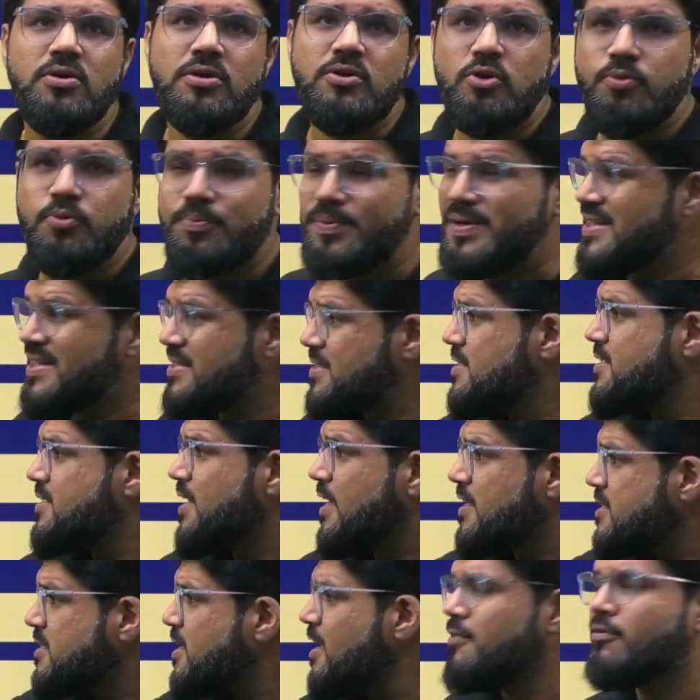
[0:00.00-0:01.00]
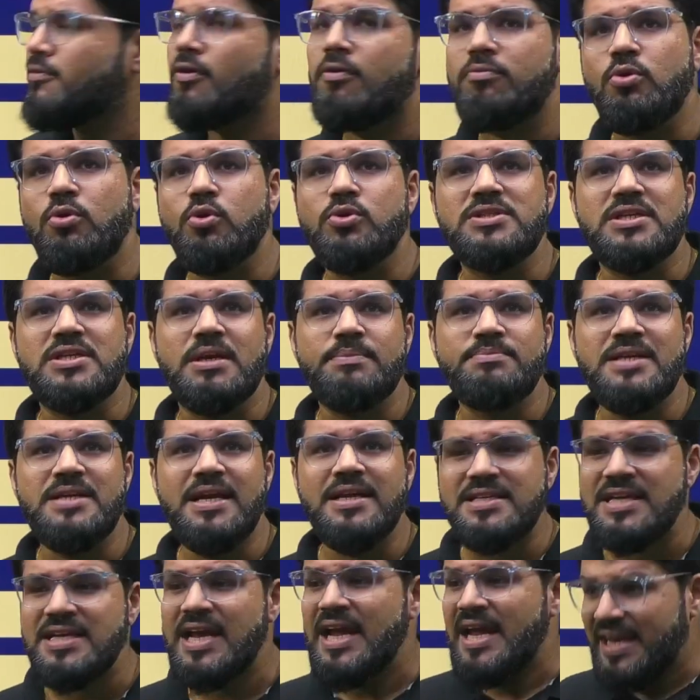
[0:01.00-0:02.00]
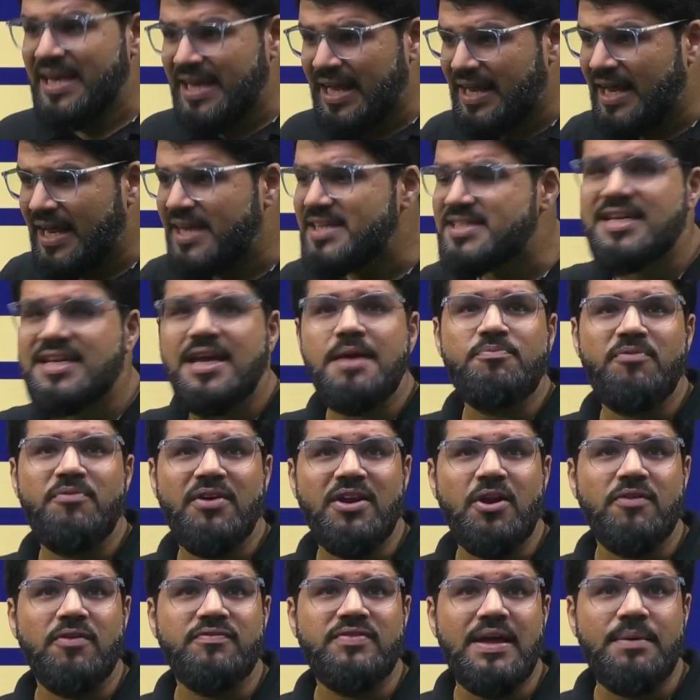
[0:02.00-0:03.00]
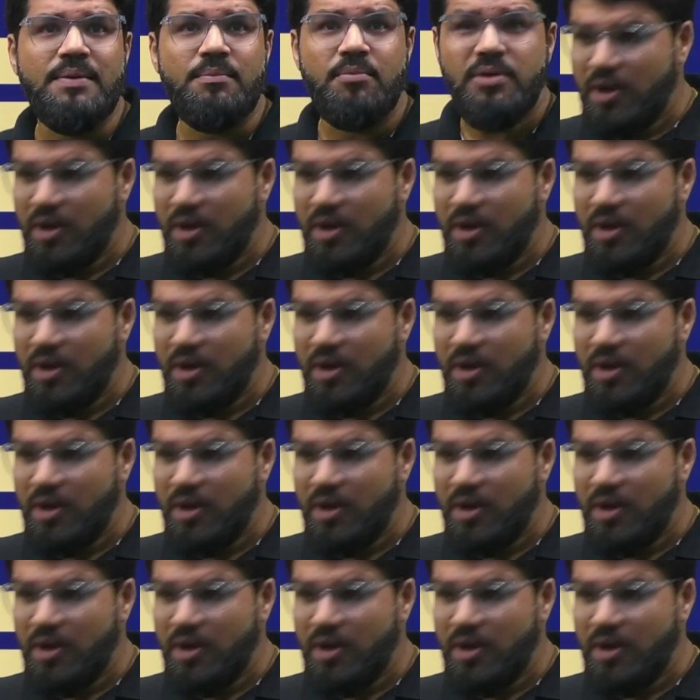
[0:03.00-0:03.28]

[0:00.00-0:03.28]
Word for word: UPSC is asking from those subjects. Can I skip one of them